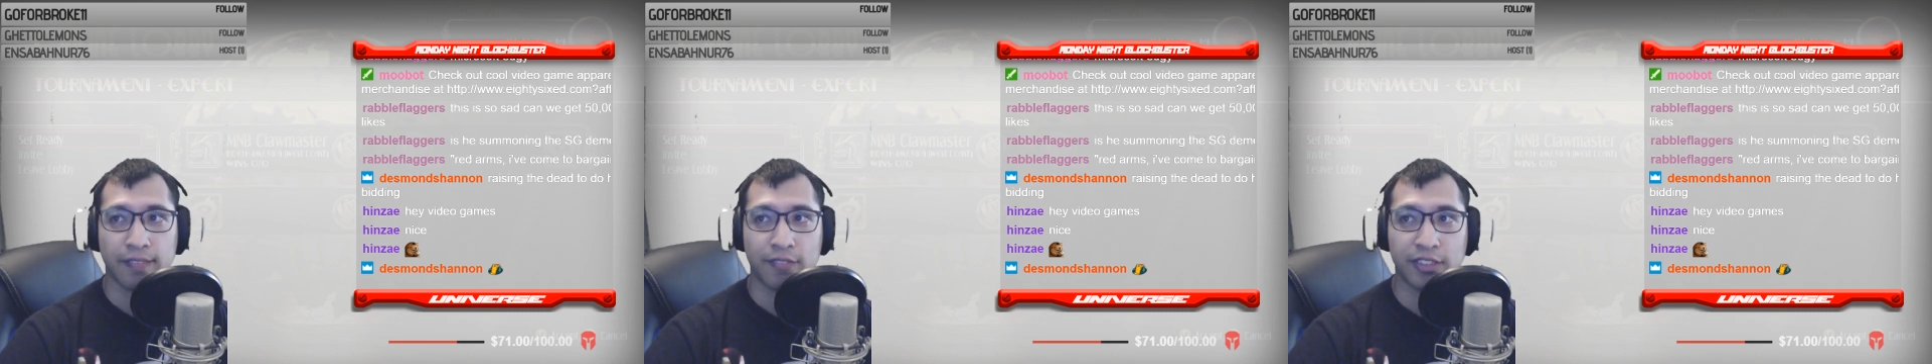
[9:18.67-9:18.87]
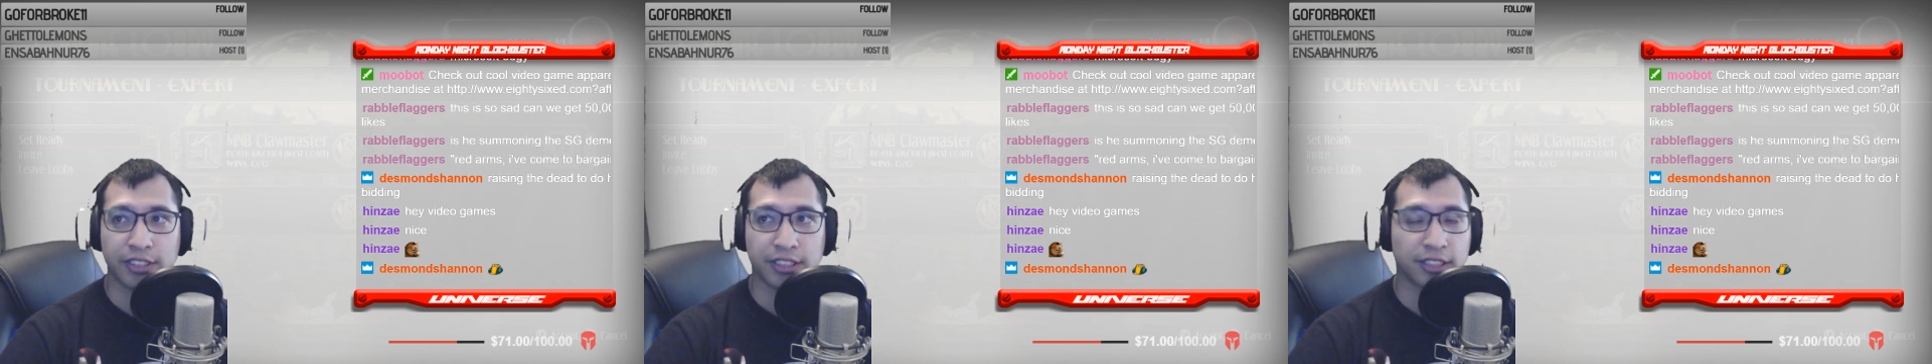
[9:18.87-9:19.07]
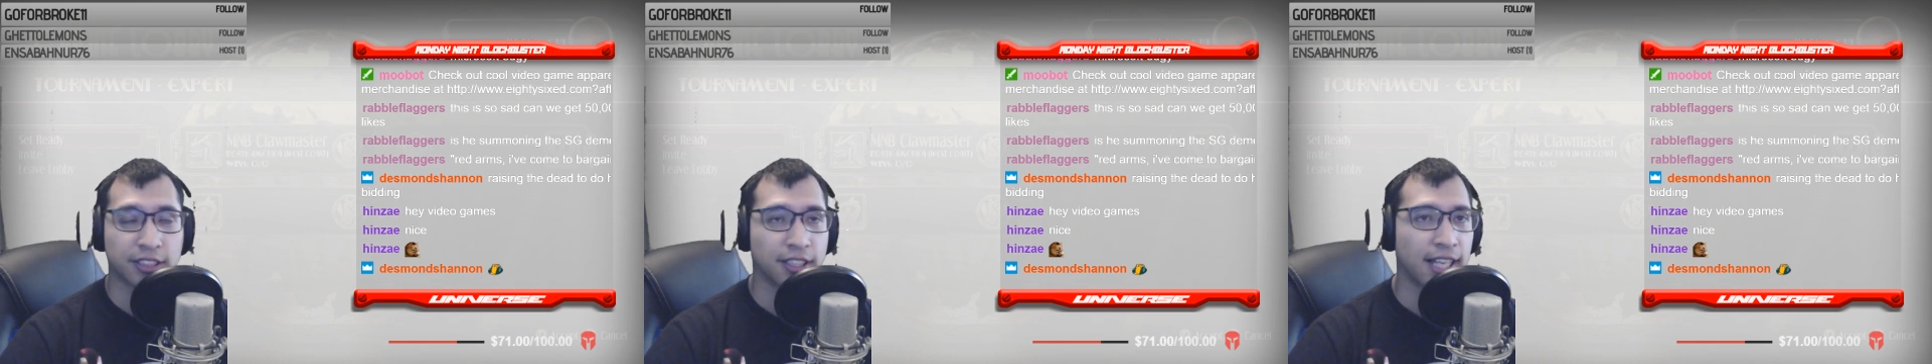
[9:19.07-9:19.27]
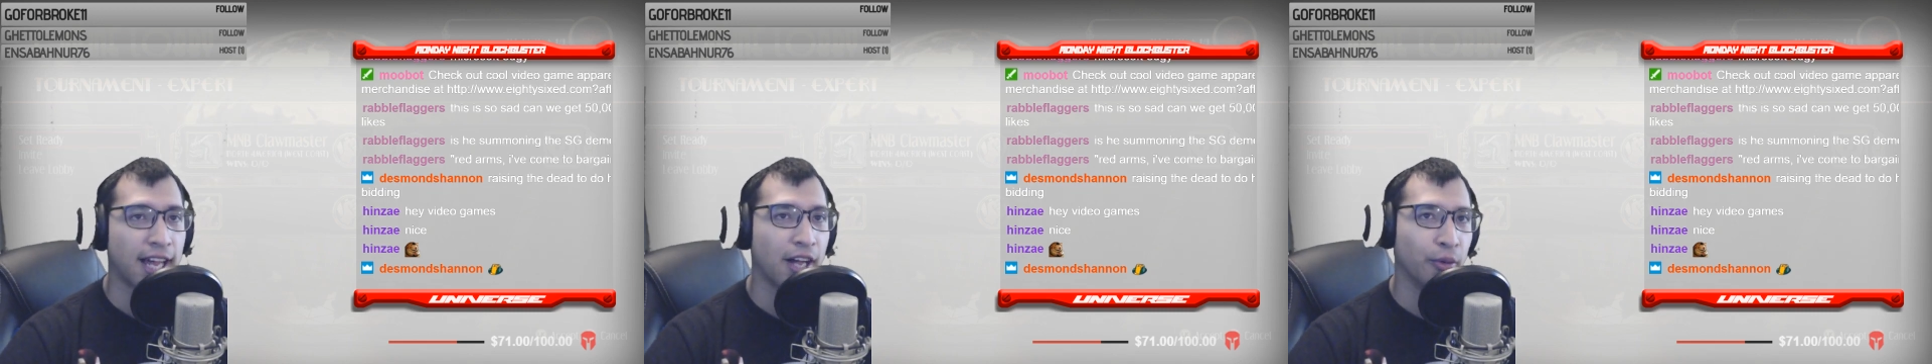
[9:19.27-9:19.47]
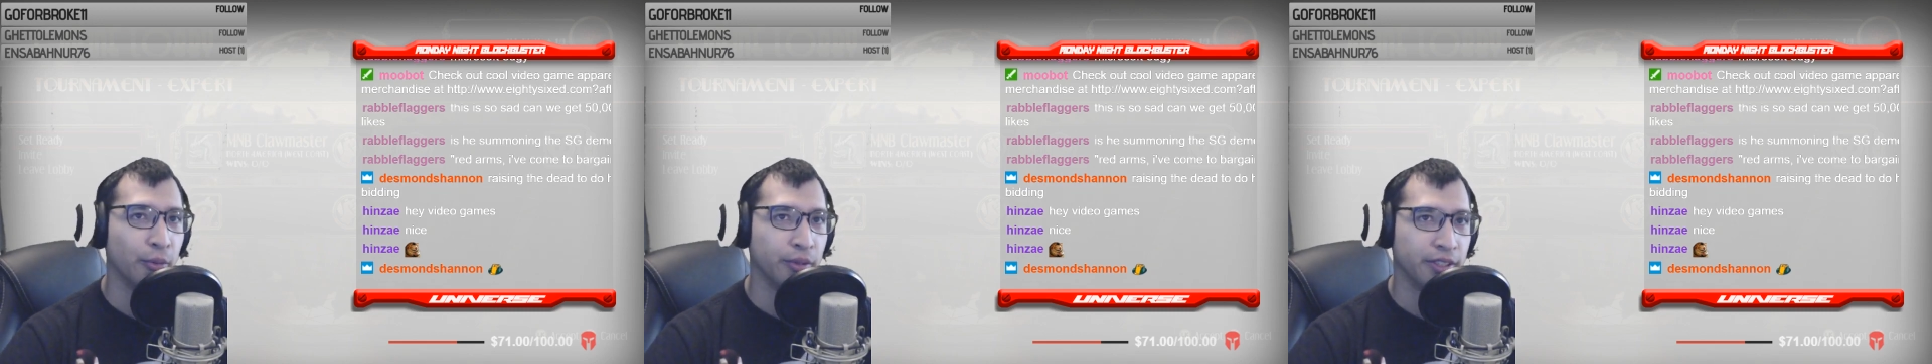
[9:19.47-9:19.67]
versus
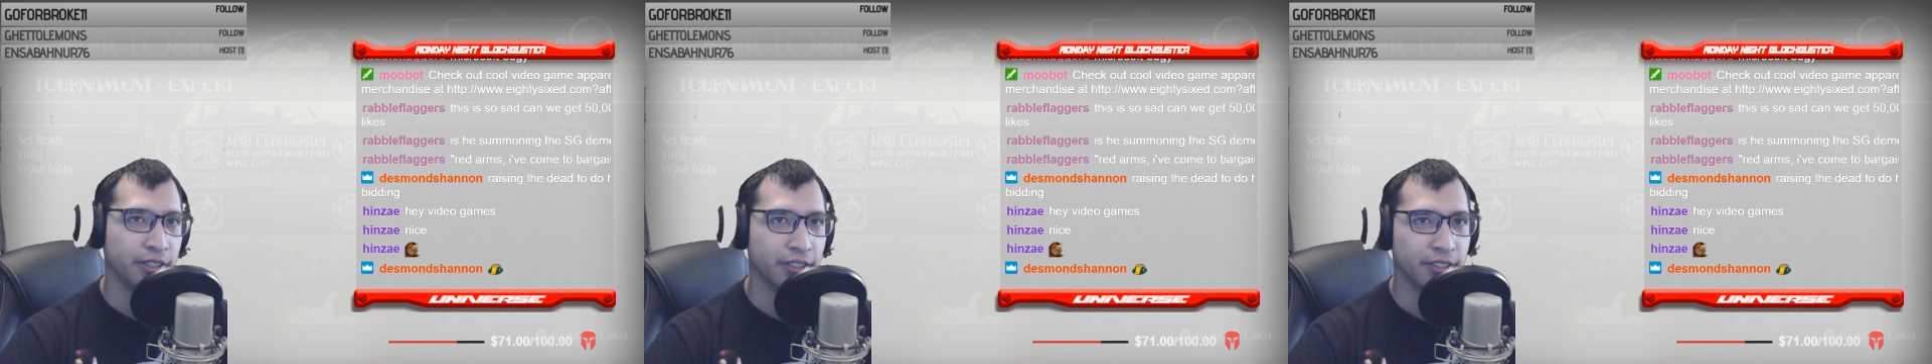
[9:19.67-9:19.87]
Cloud.